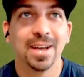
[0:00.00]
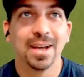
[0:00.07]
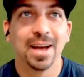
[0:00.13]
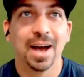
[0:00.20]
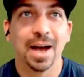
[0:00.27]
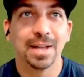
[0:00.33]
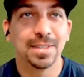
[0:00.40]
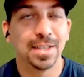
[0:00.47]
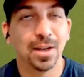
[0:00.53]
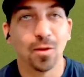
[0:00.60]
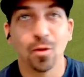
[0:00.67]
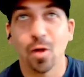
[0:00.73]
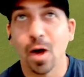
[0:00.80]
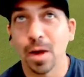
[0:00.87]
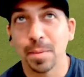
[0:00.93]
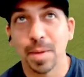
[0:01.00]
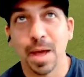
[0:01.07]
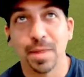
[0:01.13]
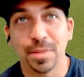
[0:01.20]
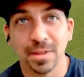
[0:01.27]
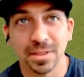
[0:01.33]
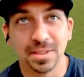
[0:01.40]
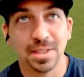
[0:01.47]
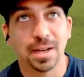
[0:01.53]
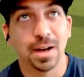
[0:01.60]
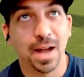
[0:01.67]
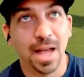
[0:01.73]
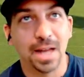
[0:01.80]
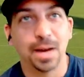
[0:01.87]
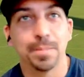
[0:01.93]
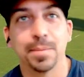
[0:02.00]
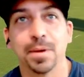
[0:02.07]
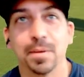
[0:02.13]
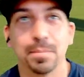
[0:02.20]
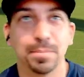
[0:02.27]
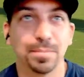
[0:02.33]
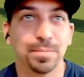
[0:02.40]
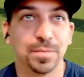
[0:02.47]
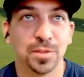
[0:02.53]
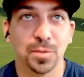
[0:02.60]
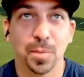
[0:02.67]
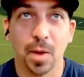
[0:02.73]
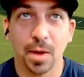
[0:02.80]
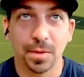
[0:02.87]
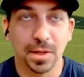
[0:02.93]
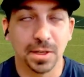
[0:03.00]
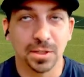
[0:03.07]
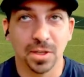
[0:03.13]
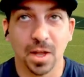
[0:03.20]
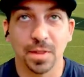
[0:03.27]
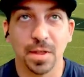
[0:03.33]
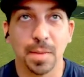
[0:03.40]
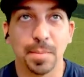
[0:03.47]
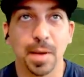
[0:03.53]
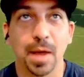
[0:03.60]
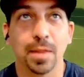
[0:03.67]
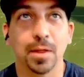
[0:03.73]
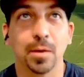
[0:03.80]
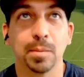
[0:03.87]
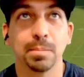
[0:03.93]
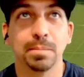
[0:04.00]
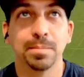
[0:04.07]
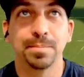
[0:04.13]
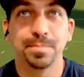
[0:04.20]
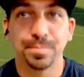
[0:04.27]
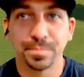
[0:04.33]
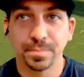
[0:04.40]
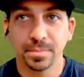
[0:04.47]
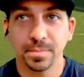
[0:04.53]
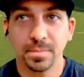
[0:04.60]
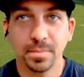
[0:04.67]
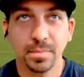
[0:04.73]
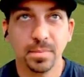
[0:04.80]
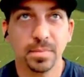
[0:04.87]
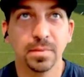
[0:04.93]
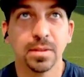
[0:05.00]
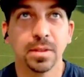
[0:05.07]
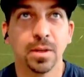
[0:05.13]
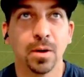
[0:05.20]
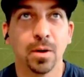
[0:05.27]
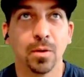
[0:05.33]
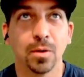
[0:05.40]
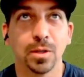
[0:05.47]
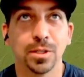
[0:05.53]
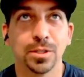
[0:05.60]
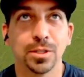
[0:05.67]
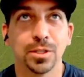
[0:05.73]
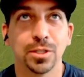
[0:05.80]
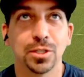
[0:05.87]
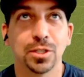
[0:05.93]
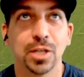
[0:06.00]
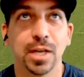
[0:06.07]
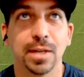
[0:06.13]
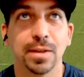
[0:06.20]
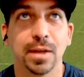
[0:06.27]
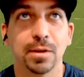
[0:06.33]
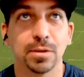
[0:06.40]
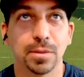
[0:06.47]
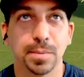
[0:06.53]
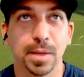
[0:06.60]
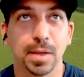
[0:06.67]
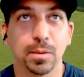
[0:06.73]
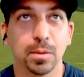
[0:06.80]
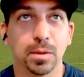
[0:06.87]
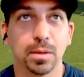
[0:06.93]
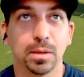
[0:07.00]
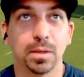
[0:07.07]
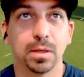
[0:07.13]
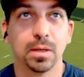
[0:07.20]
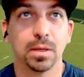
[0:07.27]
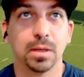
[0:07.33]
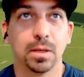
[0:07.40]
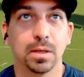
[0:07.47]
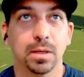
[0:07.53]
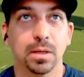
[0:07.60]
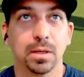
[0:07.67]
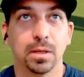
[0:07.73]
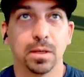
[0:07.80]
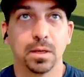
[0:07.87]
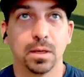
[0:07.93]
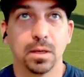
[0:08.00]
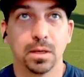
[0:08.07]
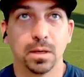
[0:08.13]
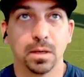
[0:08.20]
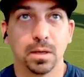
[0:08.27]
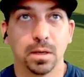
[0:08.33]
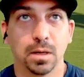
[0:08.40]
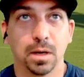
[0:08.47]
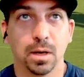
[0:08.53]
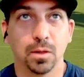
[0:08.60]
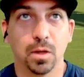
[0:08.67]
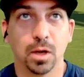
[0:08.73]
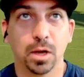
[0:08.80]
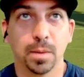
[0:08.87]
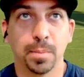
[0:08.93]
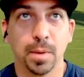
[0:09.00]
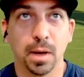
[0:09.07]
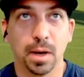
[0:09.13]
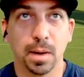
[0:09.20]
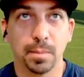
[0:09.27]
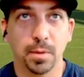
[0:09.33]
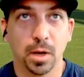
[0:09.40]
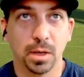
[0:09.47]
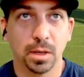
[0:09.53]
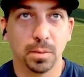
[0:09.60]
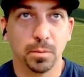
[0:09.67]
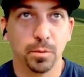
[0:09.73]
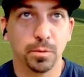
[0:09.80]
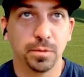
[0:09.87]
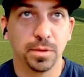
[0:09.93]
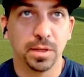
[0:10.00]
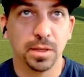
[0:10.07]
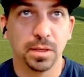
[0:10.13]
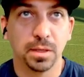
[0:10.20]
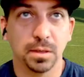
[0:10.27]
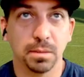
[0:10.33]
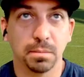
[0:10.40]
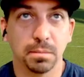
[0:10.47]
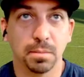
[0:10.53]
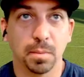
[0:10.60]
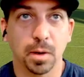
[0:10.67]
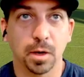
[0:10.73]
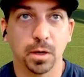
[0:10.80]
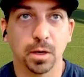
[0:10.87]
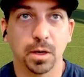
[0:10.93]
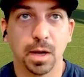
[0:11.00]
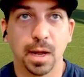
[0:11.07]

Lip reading: I did a lot of bad things there. I end up in a spot that is not that bad, though. Holy shit, that was a bad one. All right, longer putt. I'm not going to move the marker.